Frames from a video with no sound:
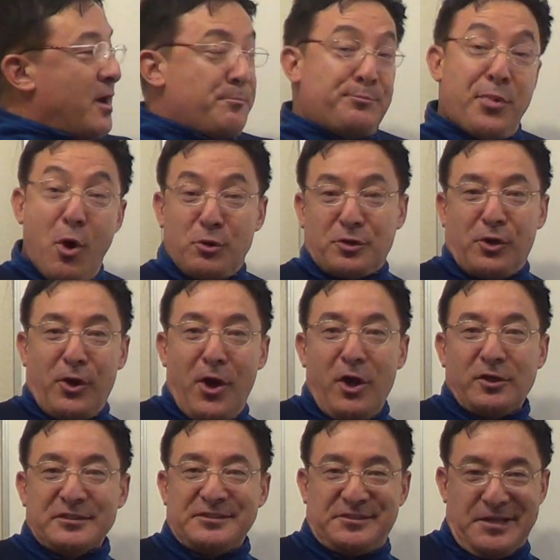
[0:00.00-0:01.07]
Boat
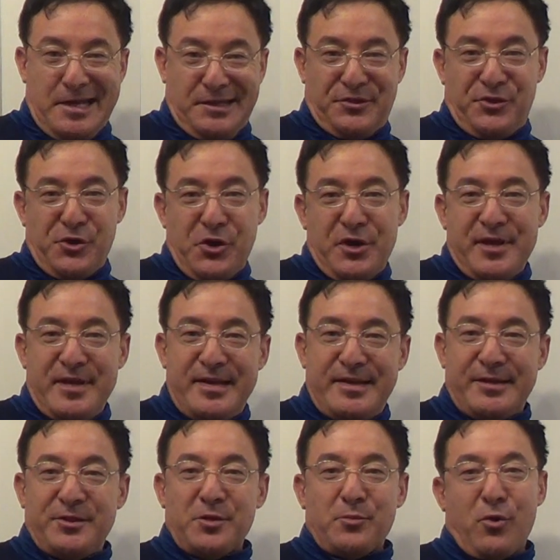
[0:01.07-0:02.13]
call is 8:30
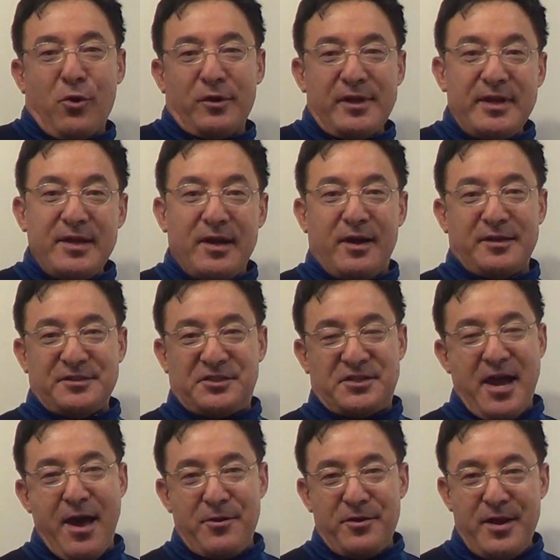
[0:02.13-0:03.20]
in the morning on
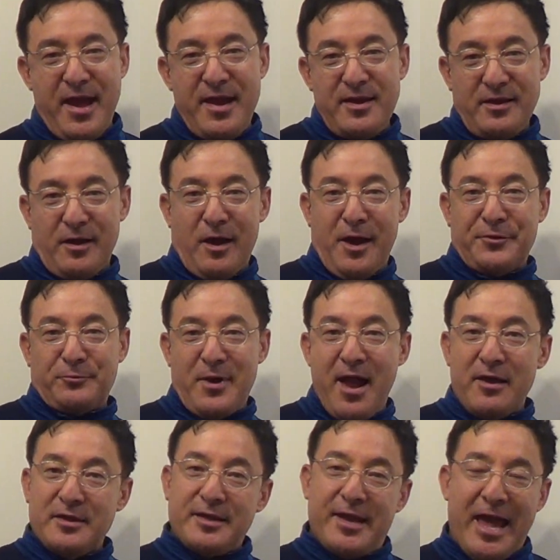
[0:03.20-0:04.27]
Saturday on
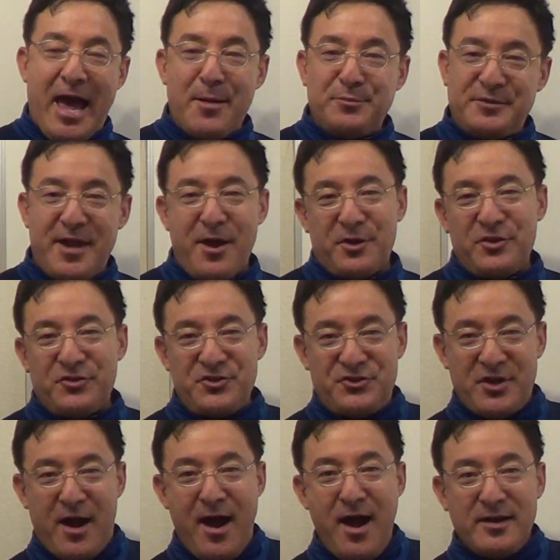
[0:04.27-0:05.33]
Rally Cap down at the
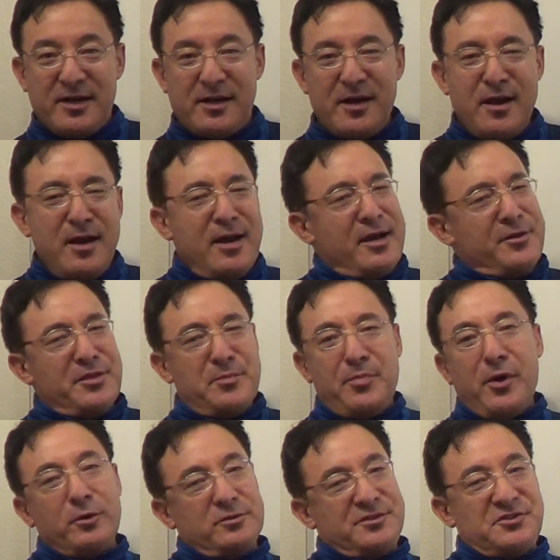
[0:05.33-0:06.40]
dock. The
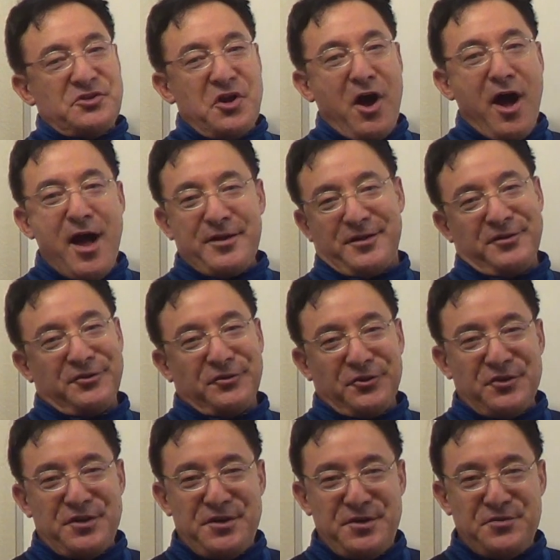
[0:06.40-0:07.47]
boat is not going to
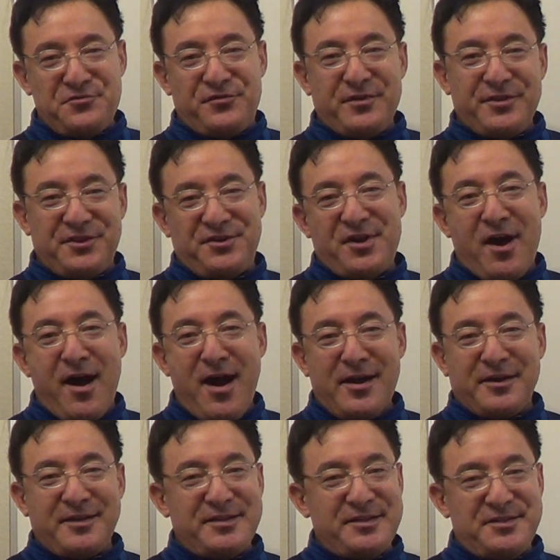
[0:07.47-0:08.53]
leave the
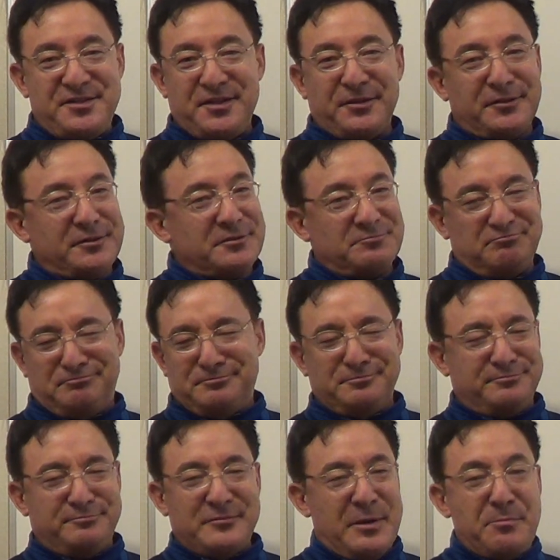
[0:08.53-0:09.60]
dock until
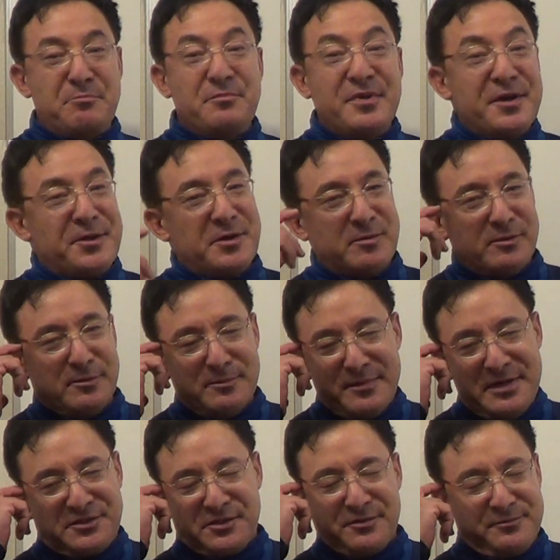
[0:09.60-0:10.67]
a minimum
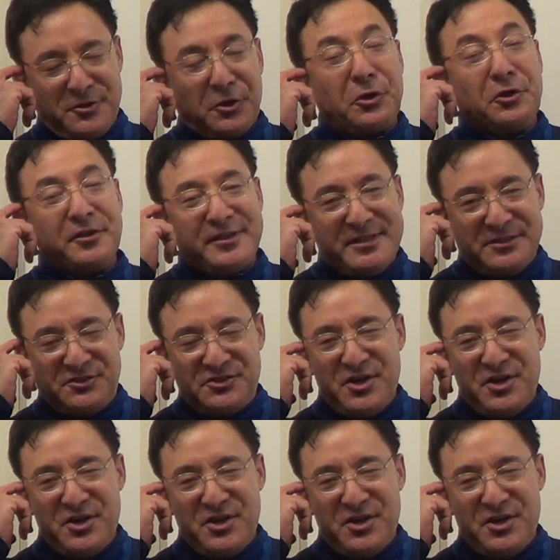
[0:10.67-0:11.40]
as early as